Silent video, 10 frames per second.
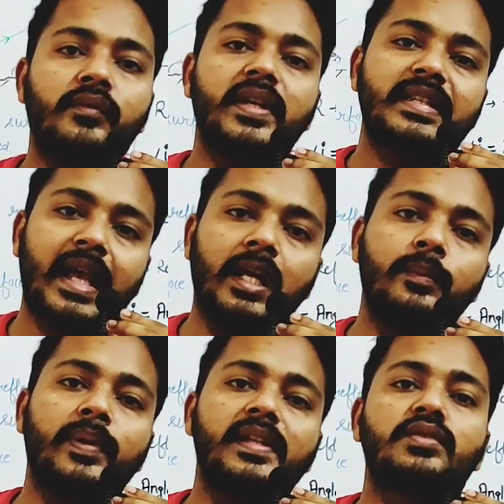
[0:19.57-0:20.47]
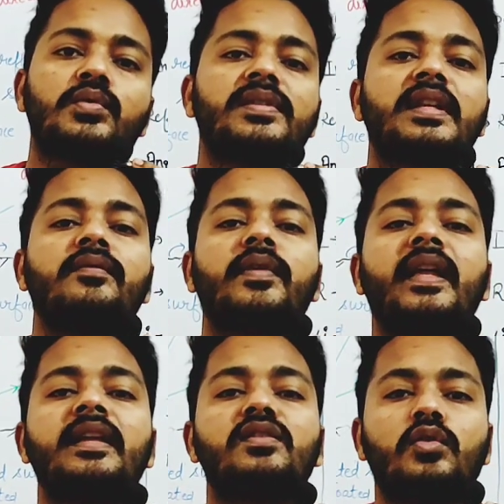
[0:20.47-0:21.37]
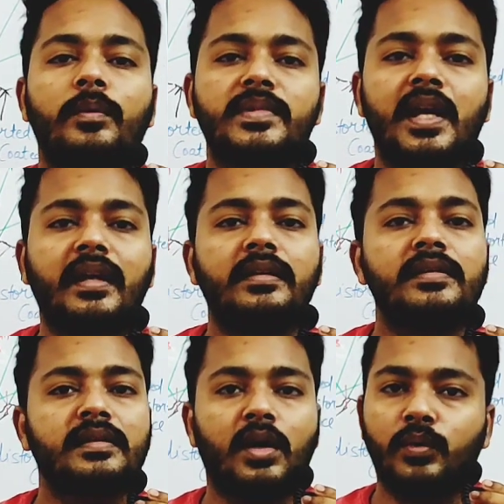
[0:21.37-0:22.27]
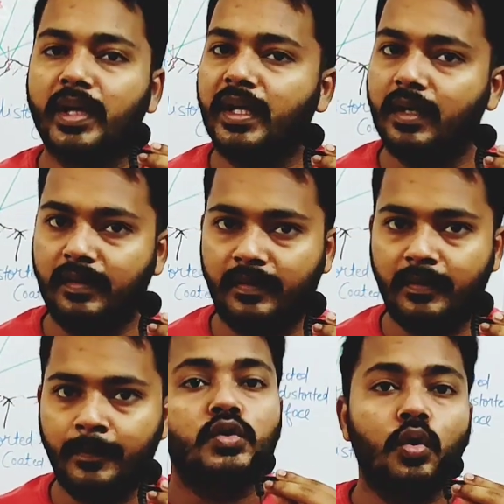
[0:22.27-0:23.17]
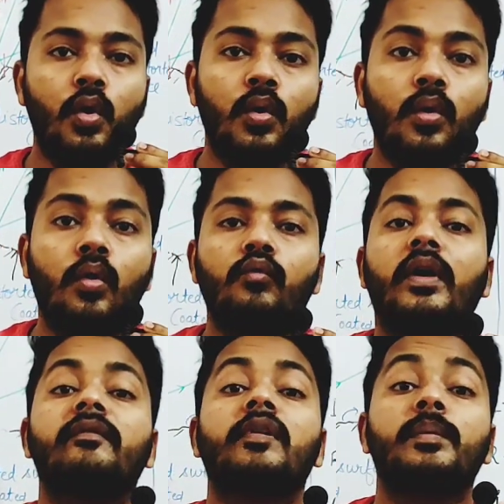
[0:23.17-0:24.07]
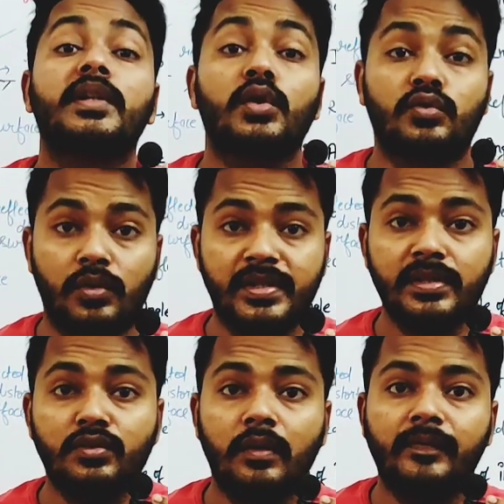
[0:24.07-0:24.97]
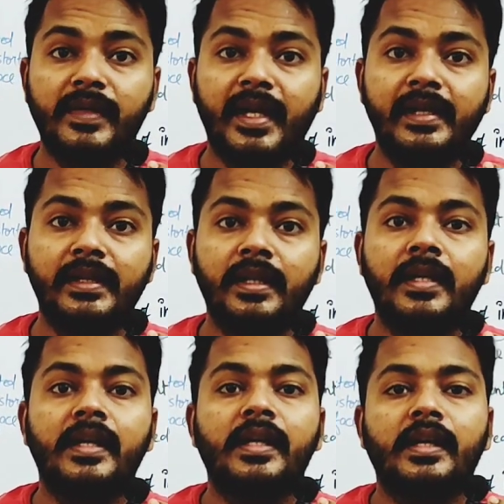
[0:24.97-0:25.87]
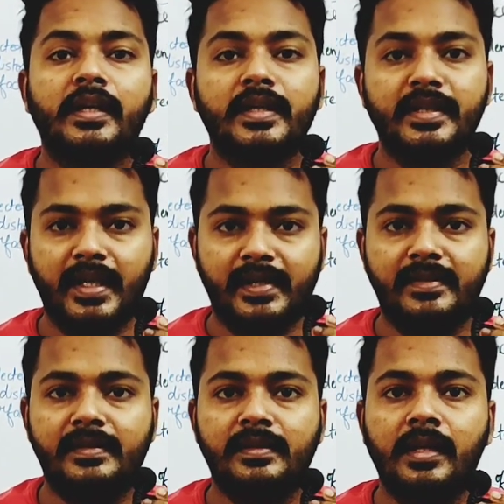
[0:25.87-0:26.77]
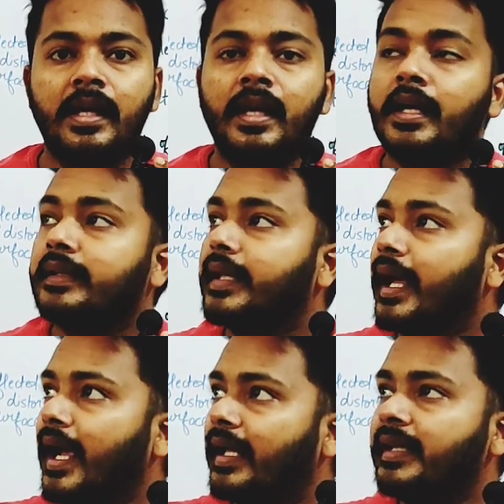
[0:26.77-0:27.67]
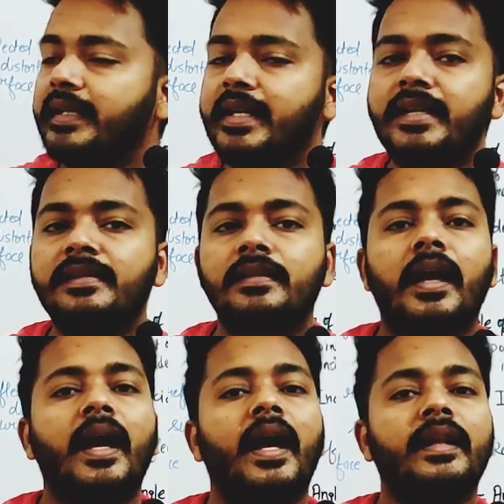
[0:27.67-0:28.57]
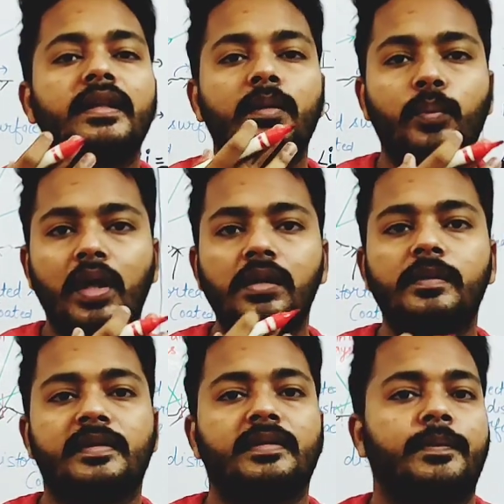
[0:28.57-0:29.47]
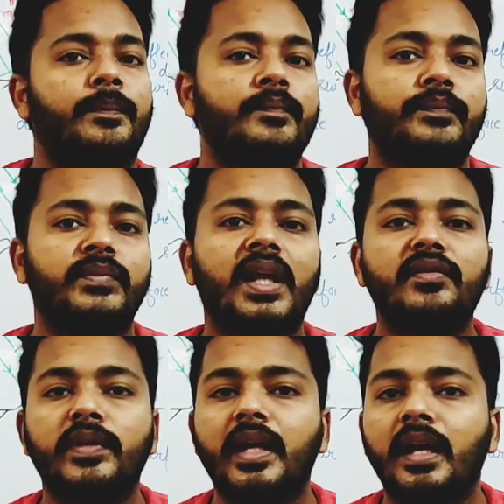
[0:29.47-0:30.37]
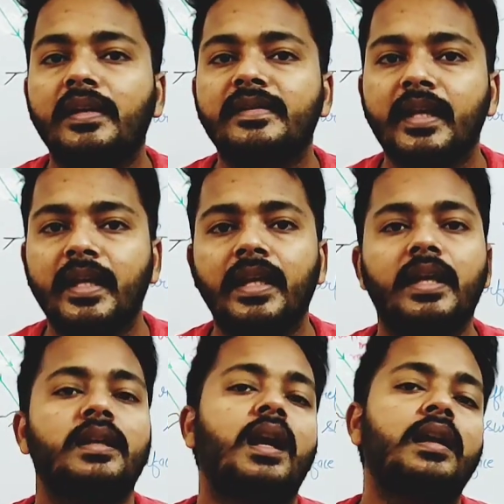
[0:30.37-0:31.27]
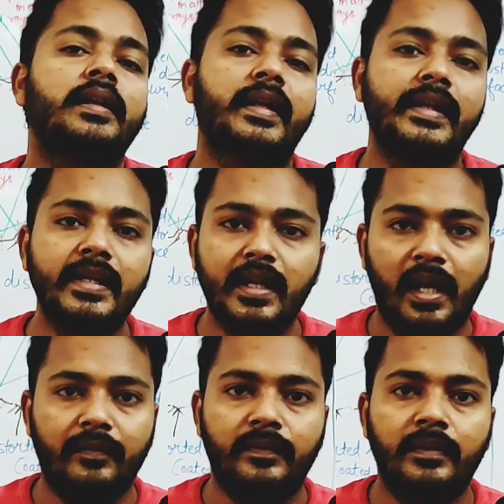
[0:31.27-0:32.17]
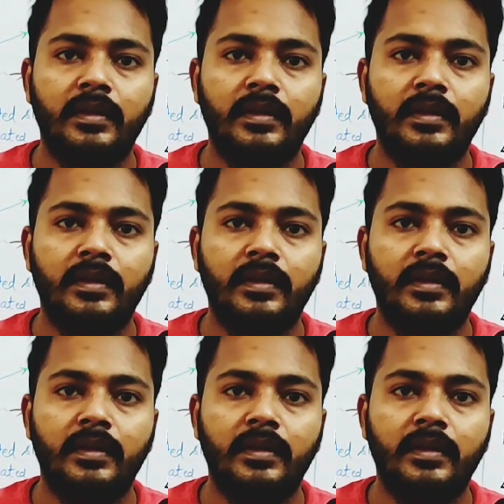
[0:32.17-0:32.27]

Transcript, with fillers: which help us to see various objects surrounding us. So what will be the sources of light? Yes, the LEDs and the bulbs that we are seeing in our daily life.